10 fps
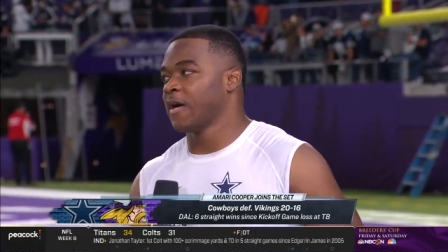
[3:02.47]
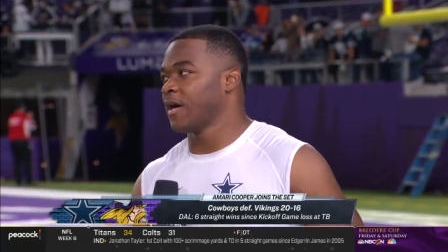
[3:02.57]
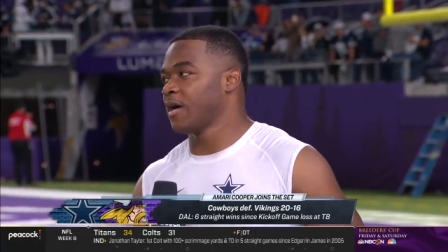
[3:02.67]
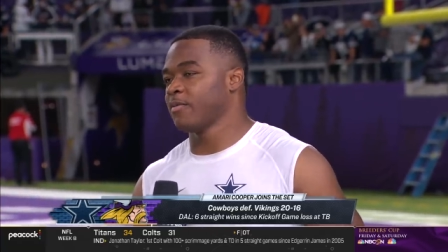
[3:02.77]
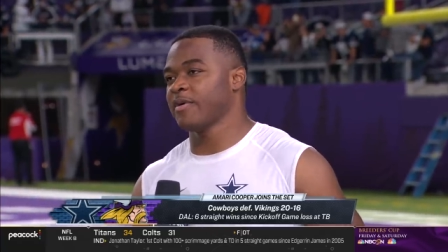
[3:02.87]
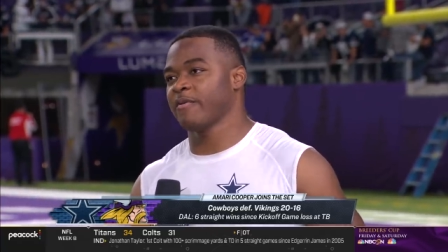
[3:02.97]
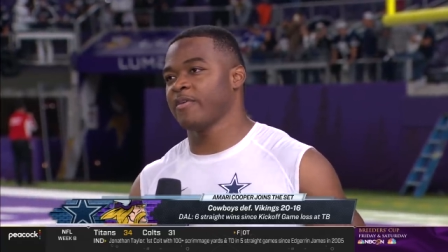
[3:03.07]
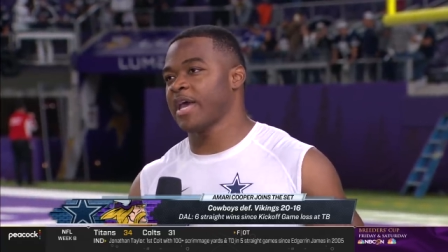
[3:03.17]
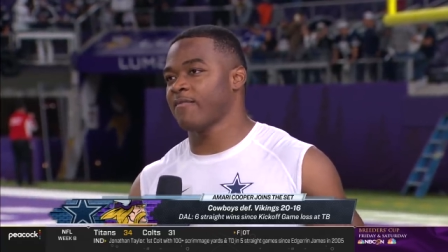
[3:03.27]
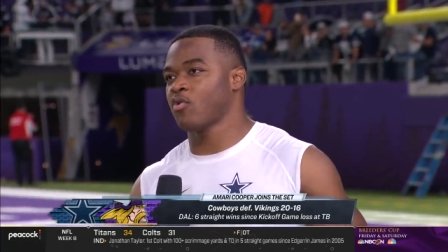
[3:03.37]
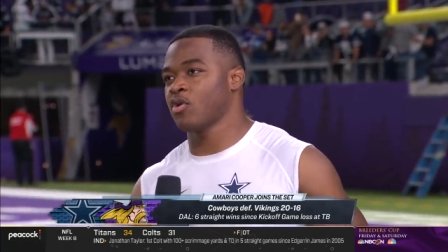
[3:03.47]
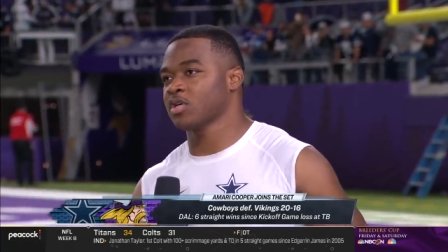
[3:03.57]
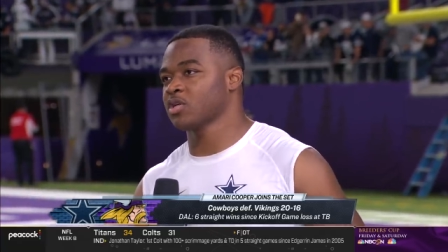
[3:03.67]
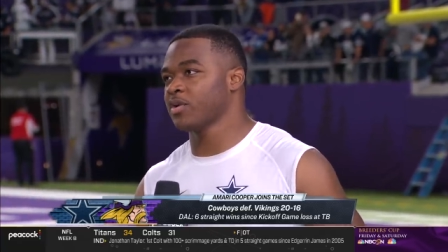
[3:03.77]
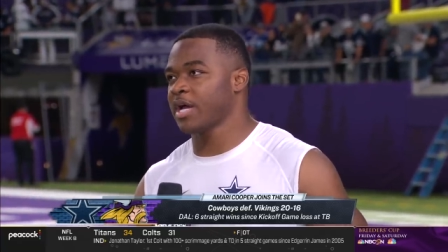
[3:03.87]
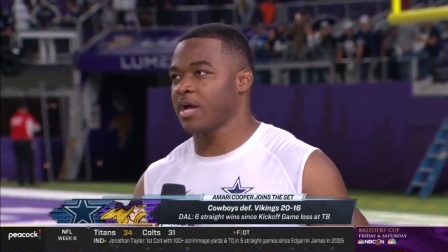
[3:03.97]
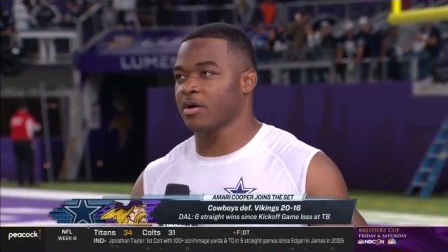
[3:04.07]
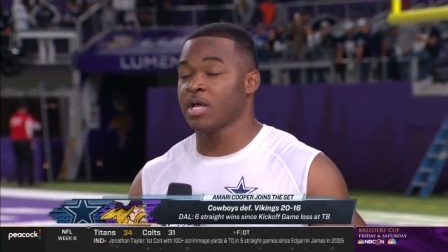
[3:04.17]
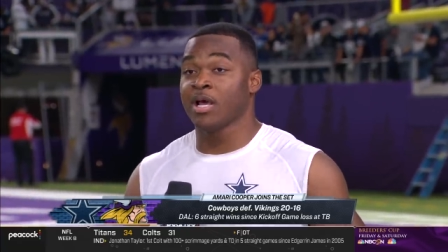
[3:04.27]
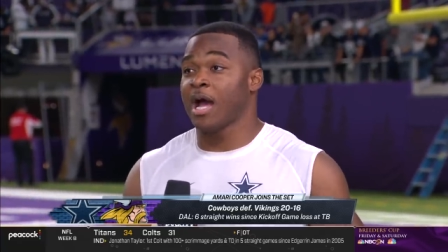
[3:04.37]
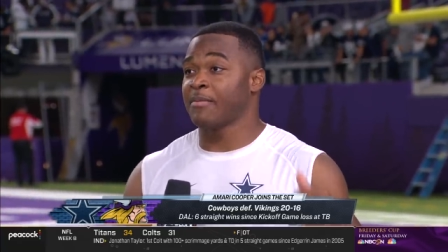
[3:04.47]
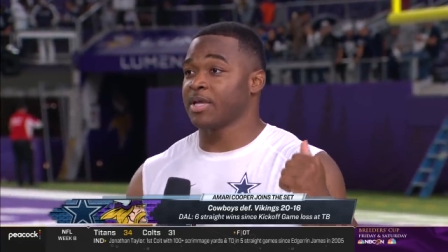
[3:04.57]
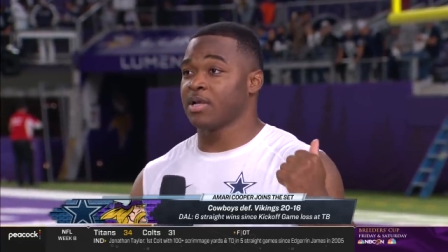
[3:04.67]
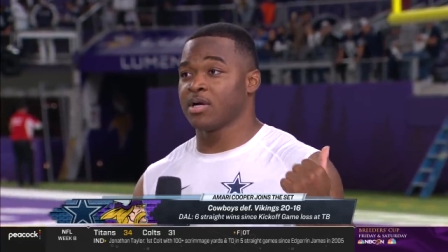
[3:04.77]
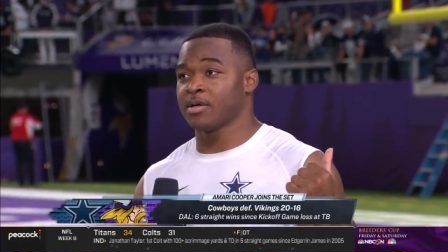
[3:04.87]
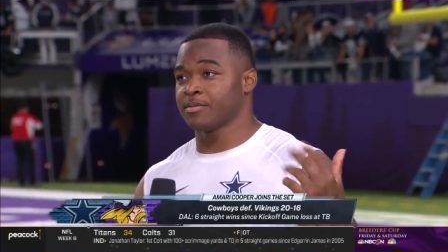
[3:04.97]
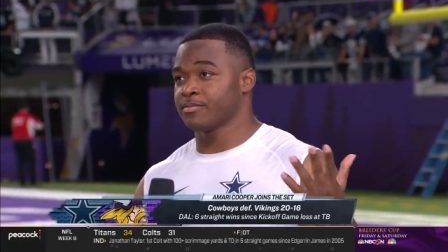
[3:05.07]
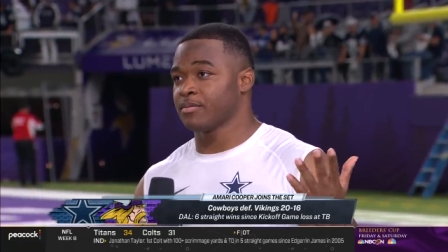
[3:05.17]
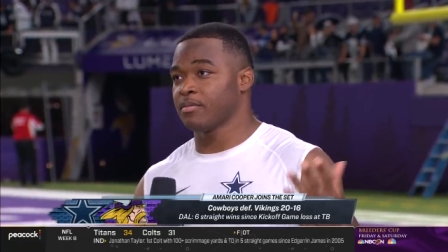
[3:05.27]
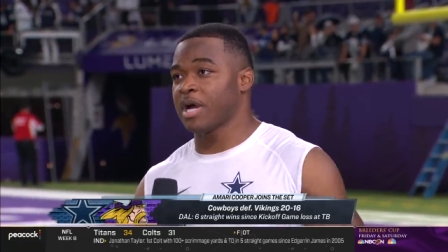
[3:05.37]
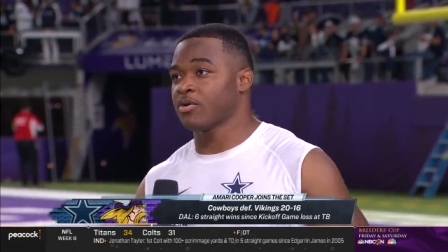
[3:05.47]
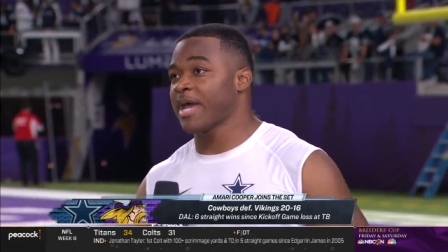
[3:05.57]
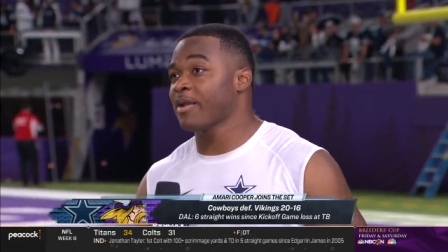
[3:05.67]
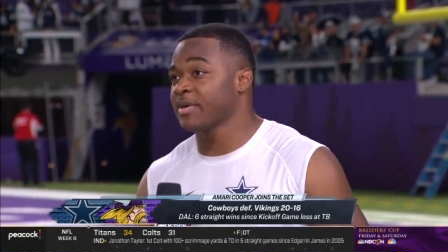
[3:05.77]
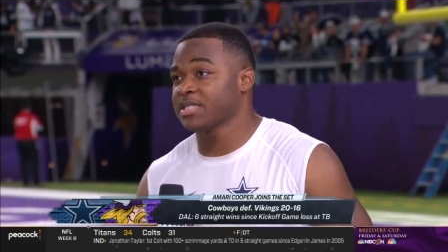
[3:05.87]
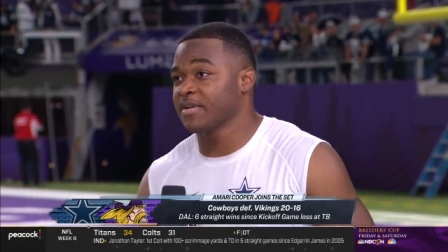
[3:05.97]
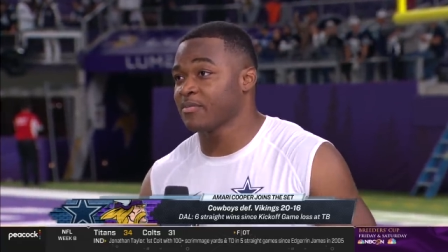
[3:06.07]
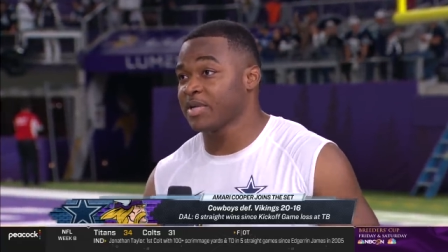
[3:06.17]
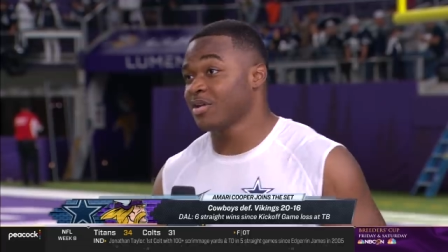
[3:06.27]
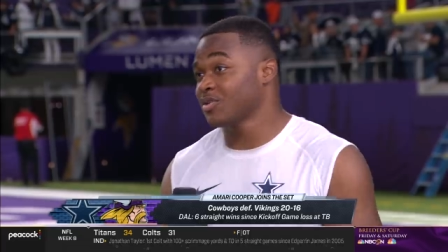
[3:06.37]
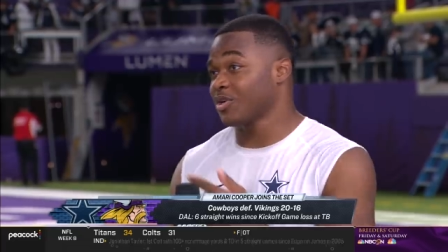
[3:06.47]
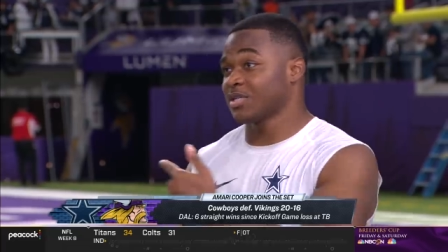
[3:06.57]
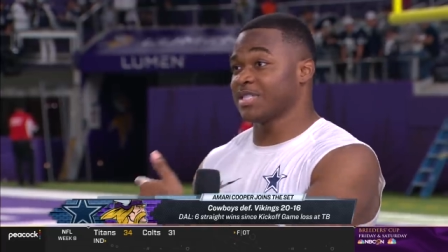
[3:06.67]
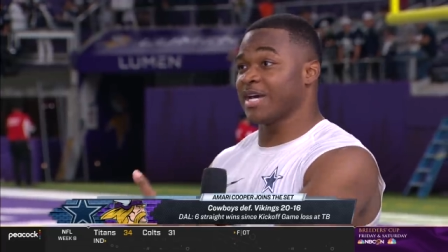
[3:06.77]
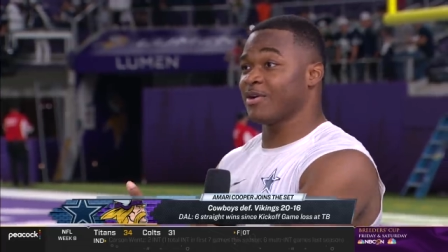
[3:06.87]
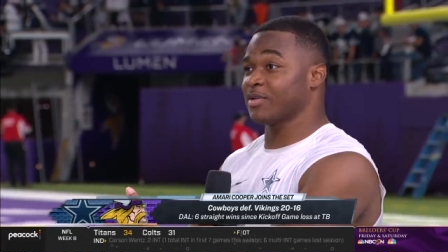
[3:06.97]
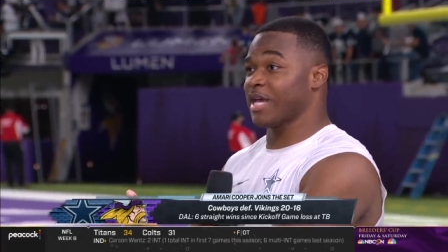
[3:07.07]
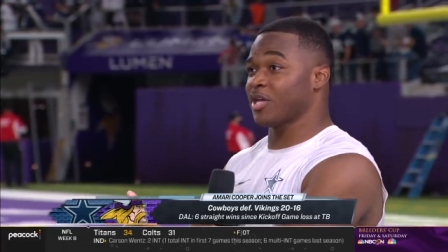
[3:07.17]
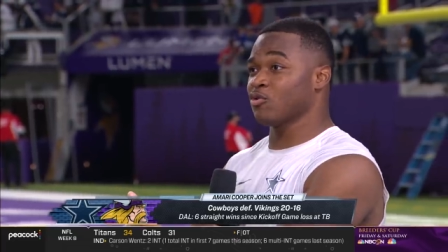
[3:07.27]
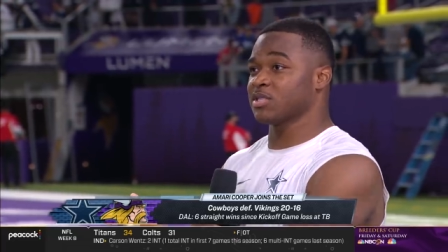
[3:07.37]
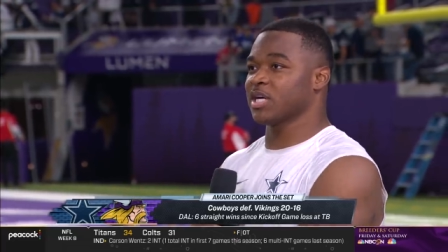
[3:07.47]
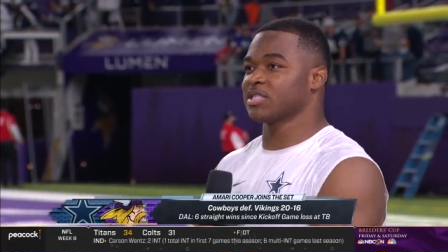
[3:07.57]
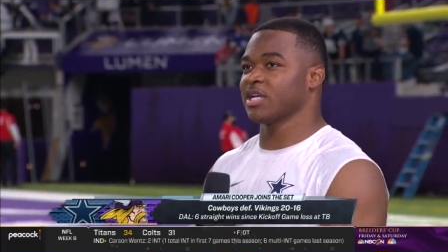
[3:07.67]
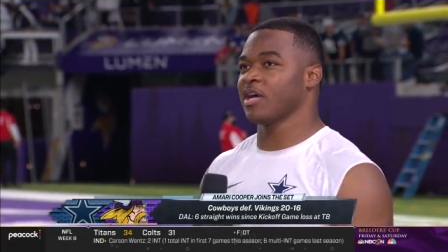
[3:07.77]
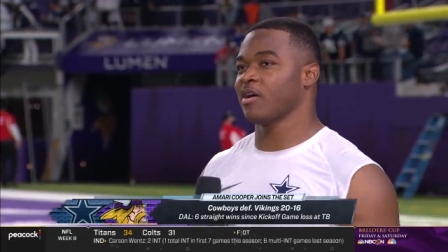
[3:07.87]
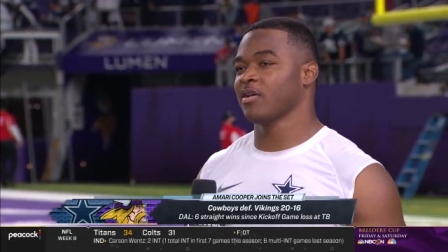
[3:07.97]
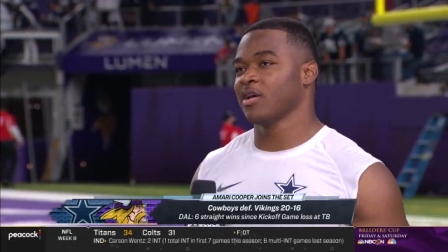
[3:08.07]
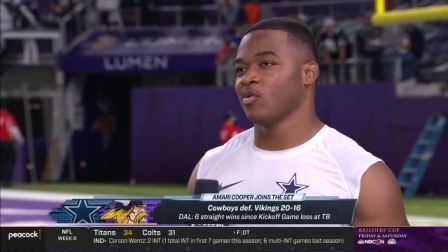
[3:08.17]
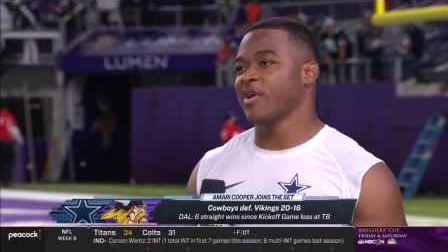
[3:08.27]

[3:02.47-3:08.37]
Um, we, we, have corners go down. I mean, um, Michael Gallup isn't even playing. You saw Sed with that huge touchdown.